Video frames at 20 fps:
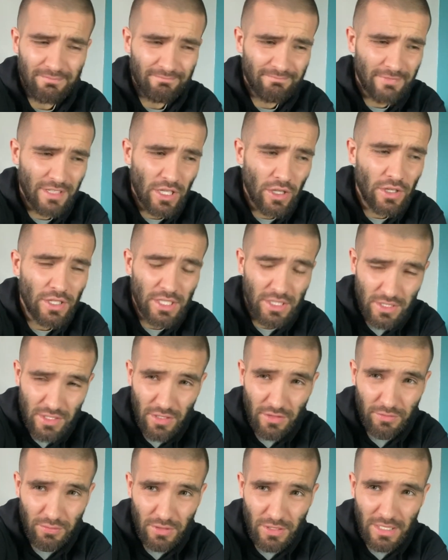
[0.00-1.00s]
like
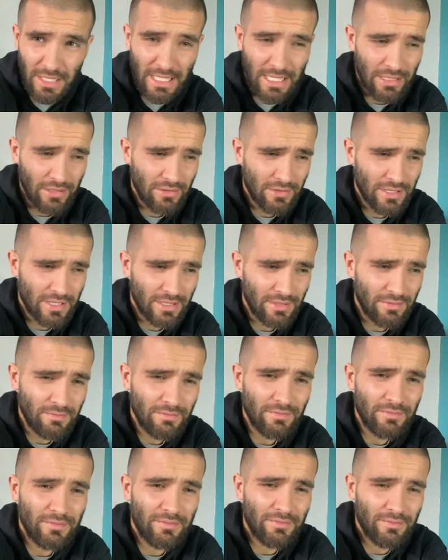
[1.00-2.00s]
tough workouts
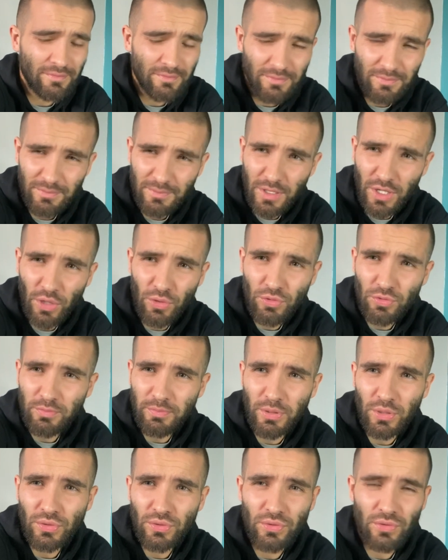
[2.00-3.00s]
and cold
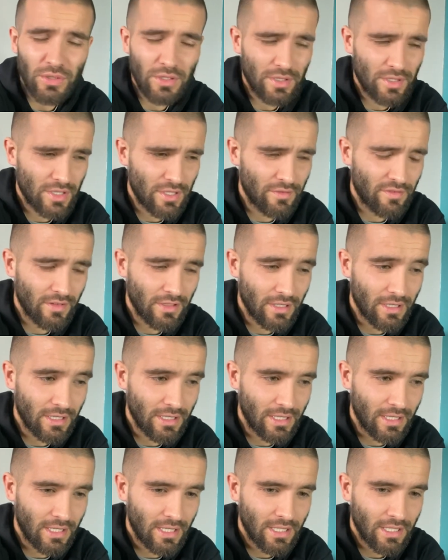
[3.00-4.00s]
pool and stuff like
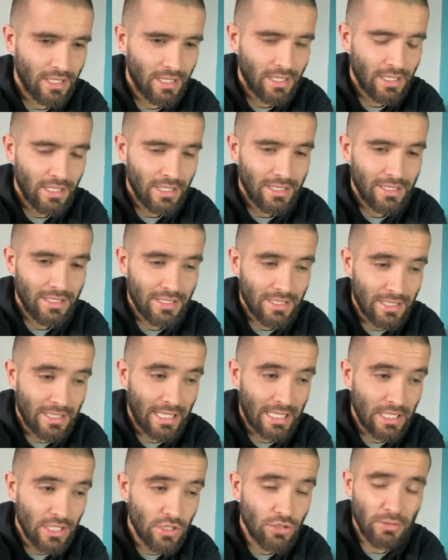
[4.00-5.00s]
that,
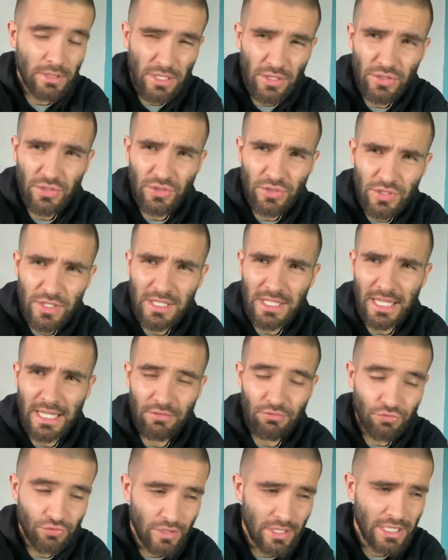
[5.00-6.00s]
stands you in good stead,
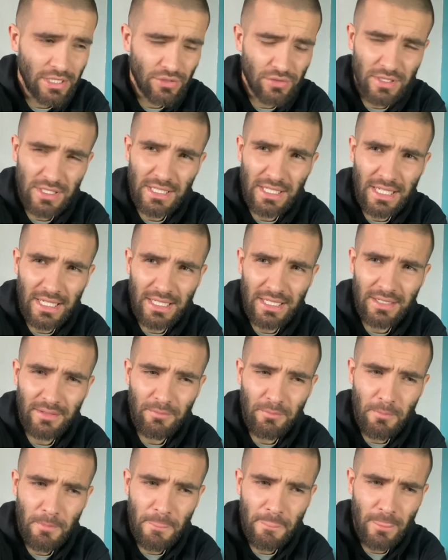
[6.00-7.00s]
really good stead,
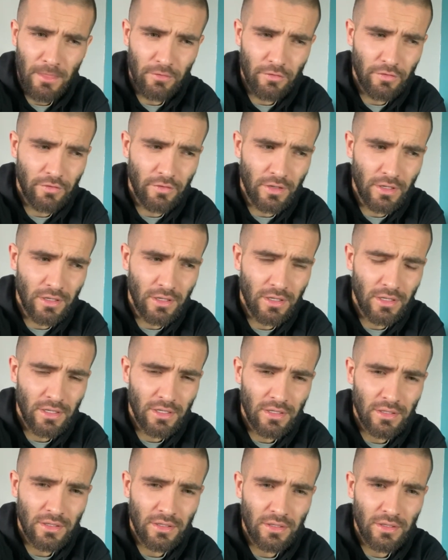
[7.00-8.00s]
for
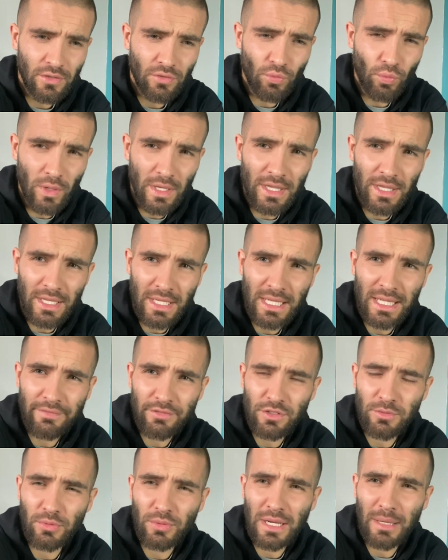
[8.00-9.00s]
when the
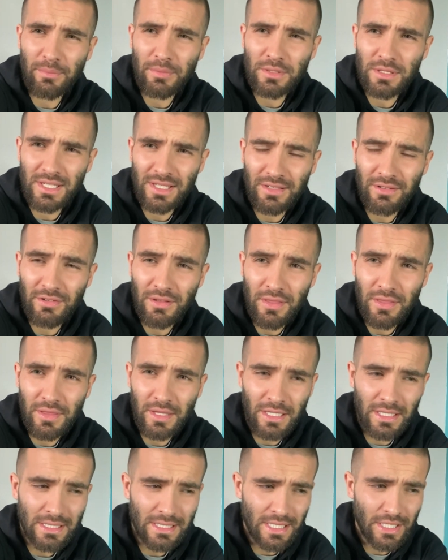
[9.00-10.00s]
inevitable happens and there are
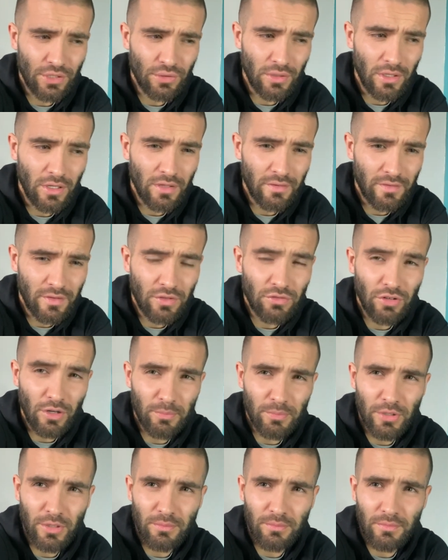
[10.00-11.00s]
things in your life that crop
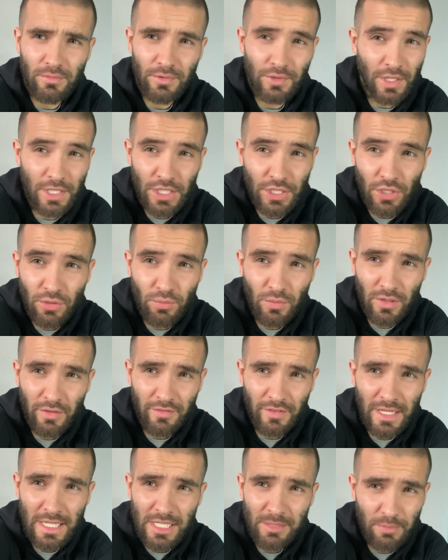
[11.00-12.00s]
up that you don't want to
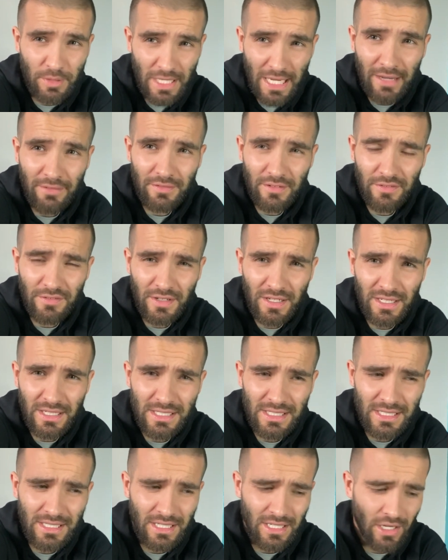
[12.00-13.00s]
face, but you have to
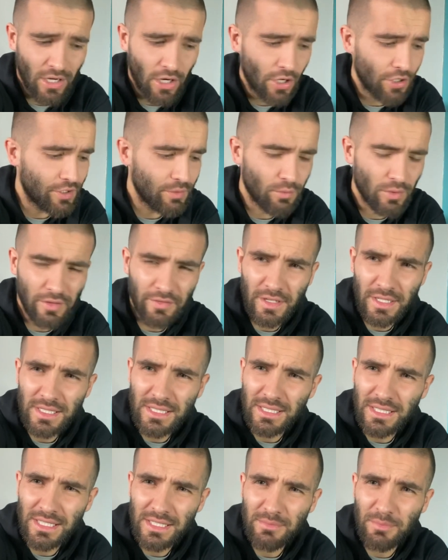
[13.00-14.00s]
face. I didn't want to face
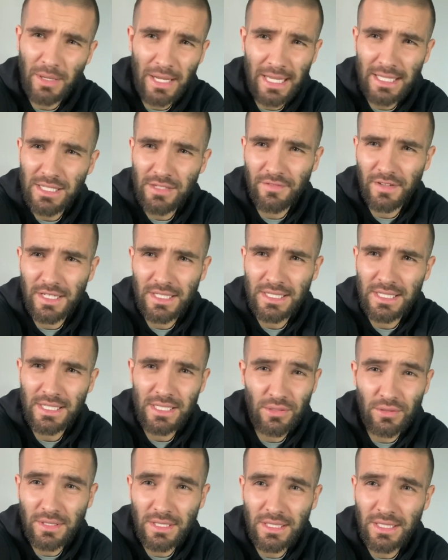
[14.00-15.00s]
this, but I had to face it, so
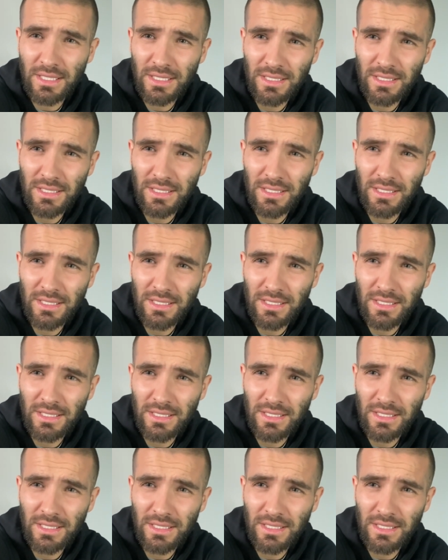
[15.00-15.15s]
I did.